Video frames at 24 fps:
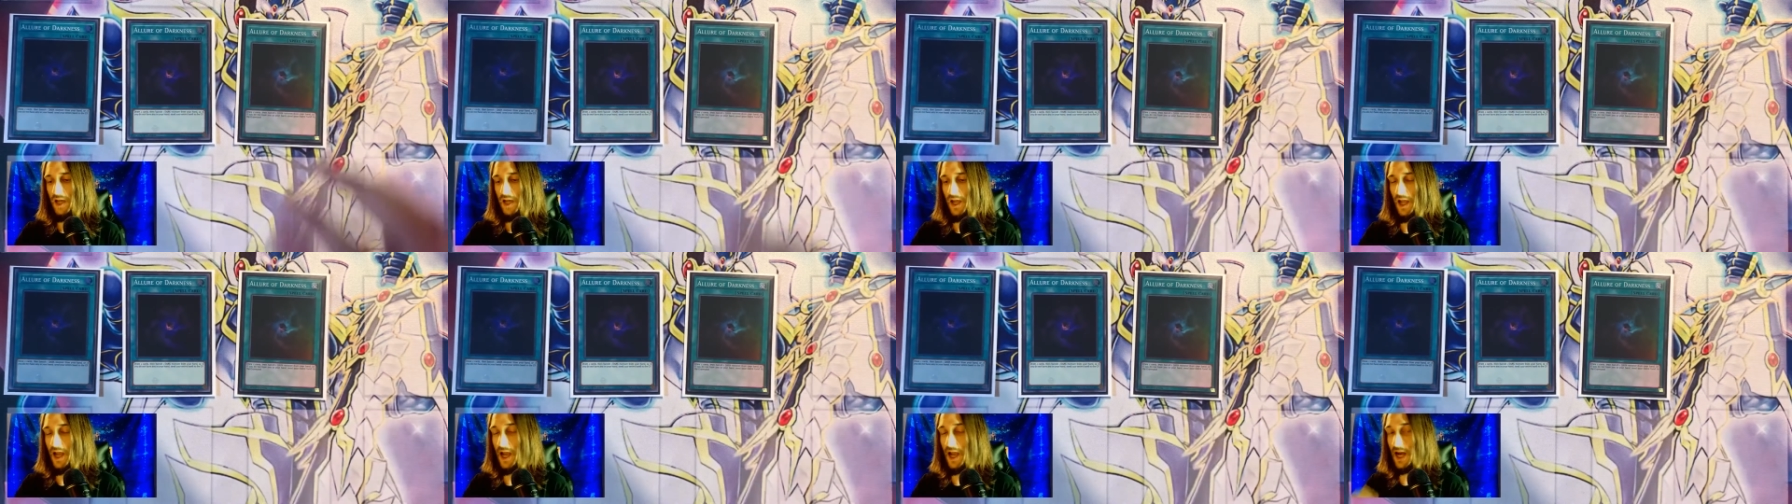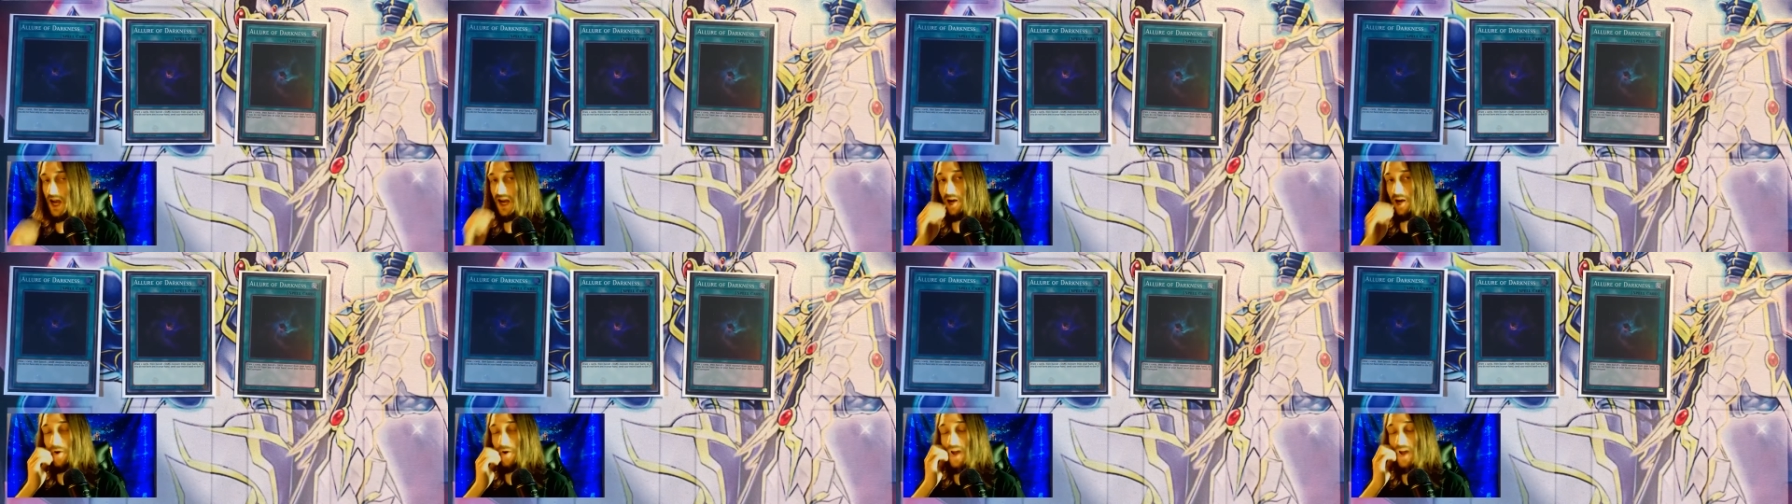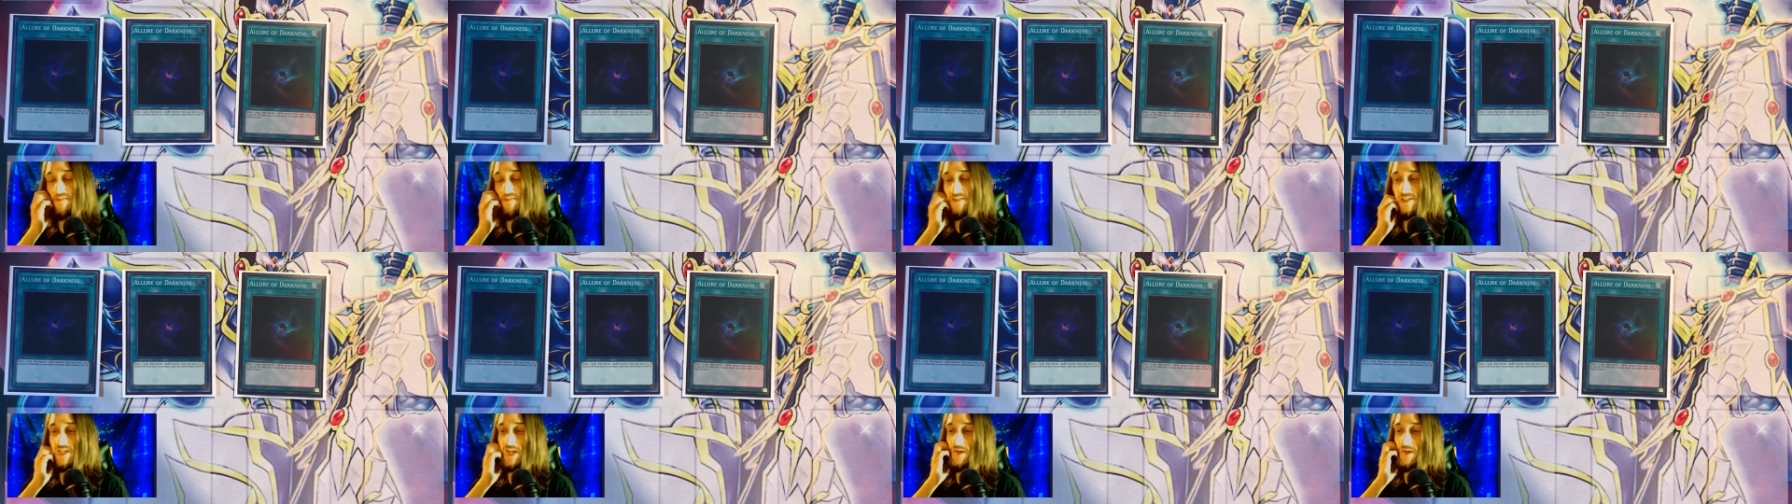and I don't
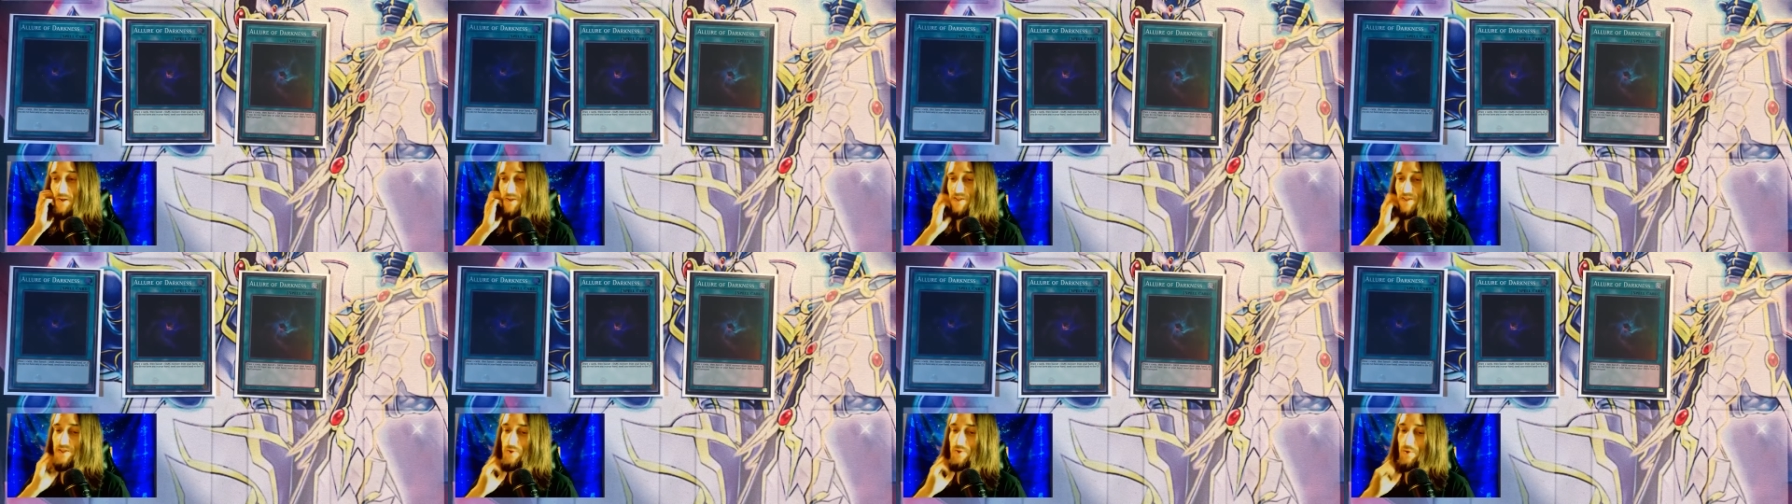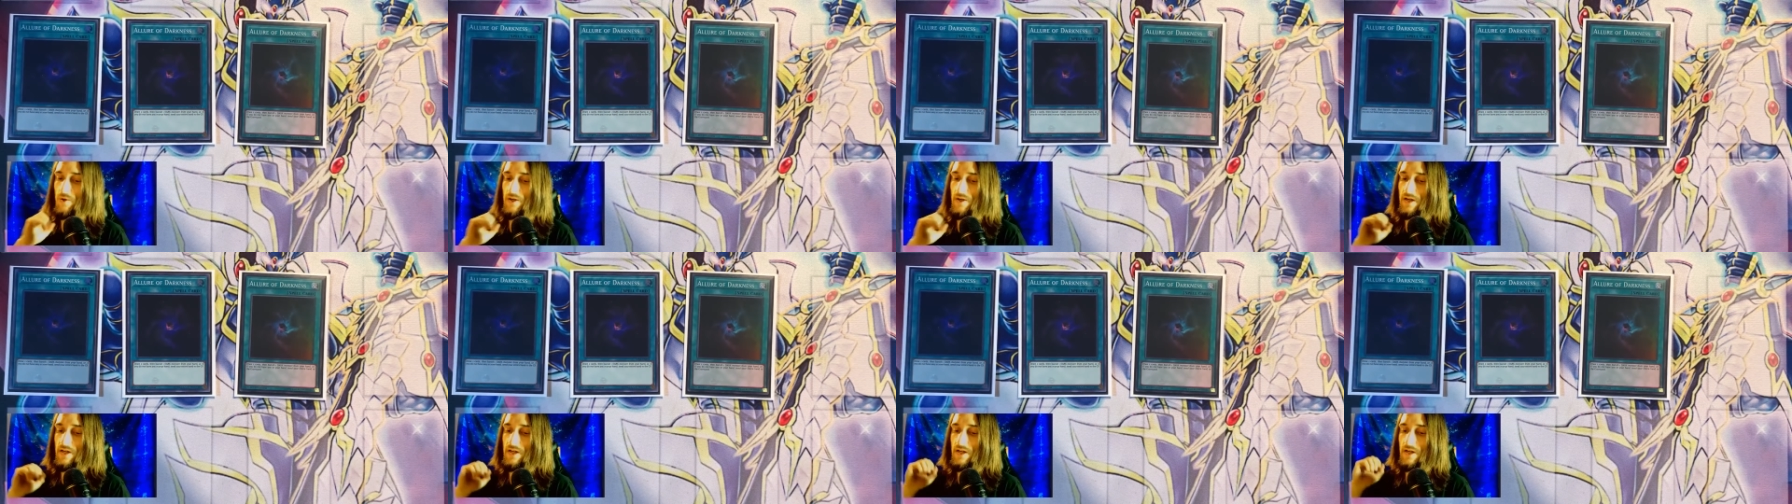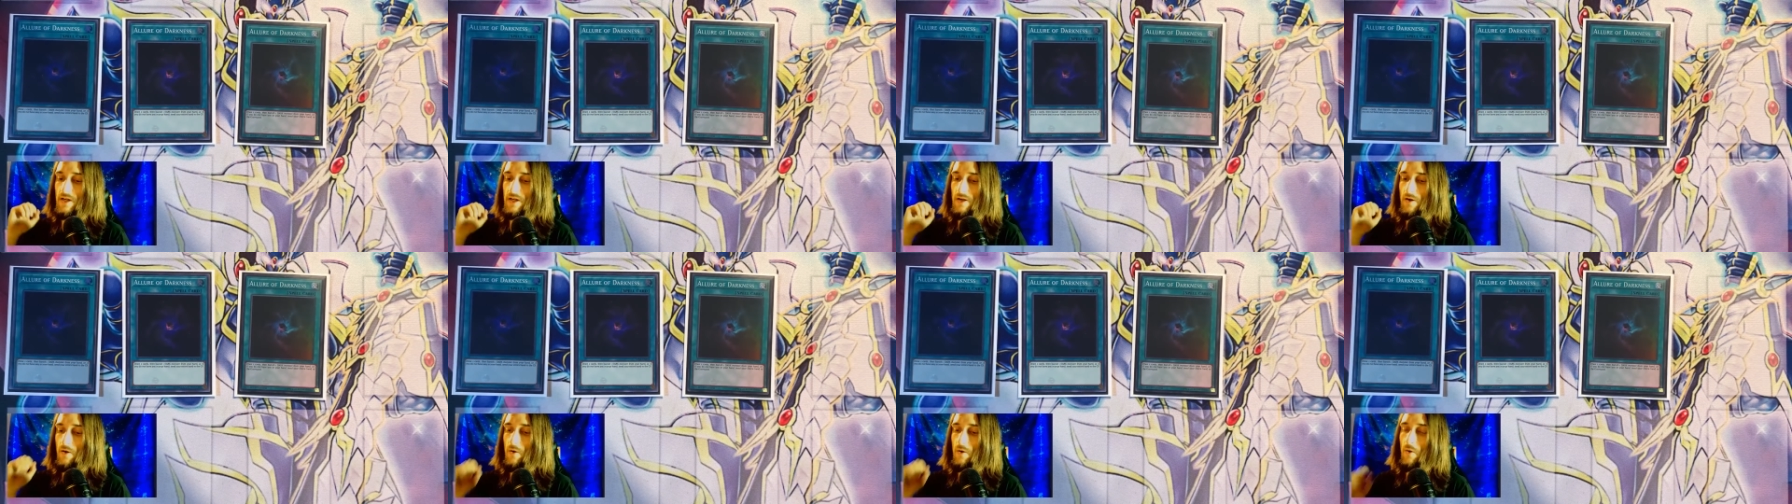have Sacred Sword in
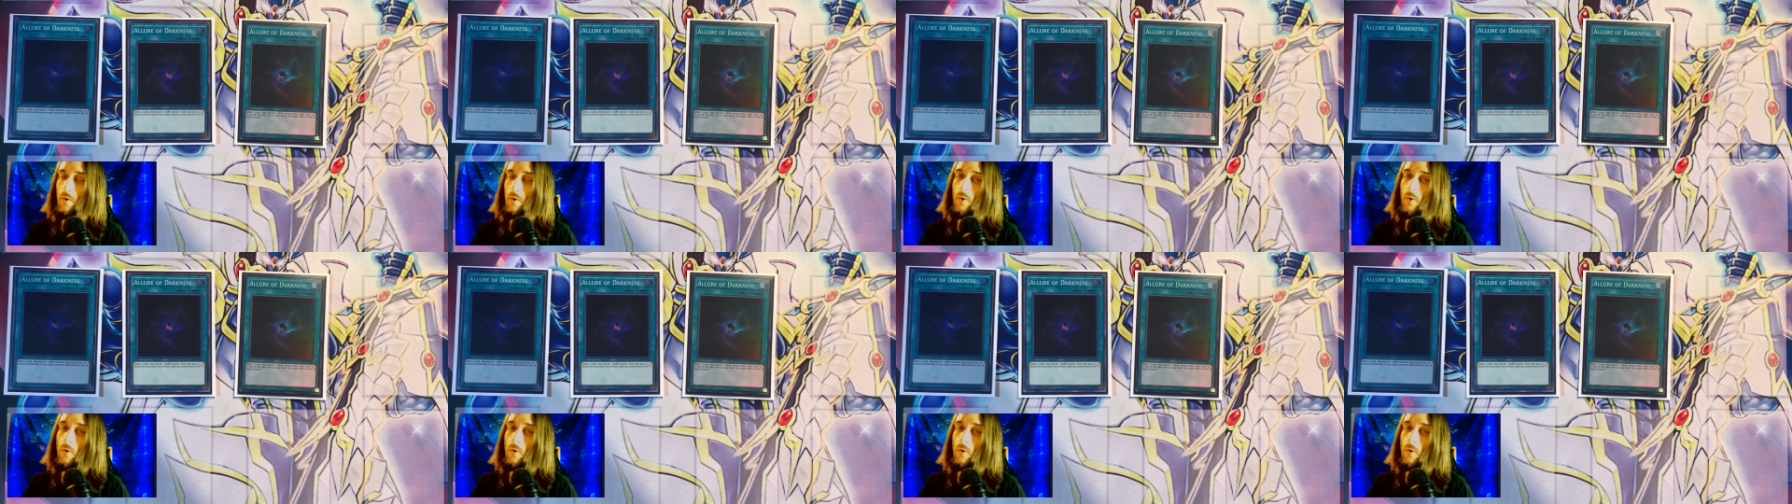here,